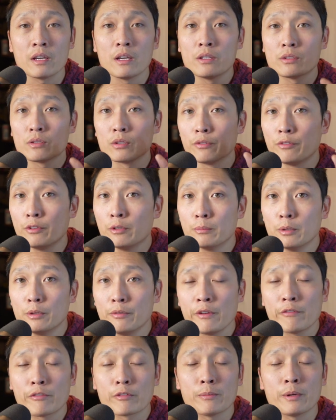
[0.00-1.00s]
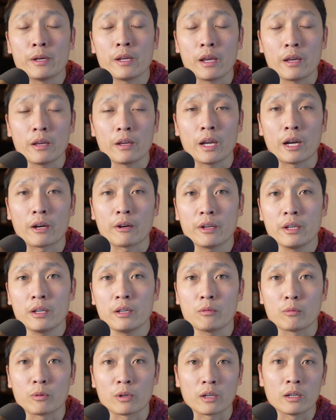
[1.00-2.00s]
So if you're moving from an
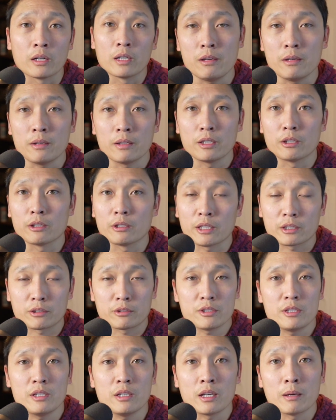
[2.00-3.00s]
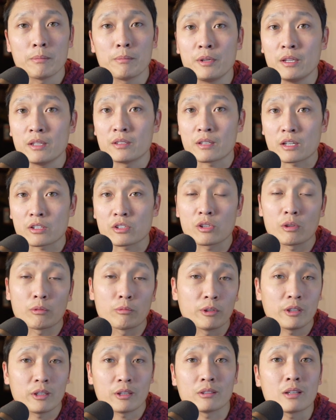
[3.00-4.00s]
area where your electricity company is actually
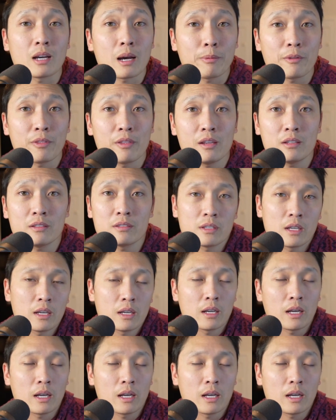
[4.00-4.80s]
really on top of things,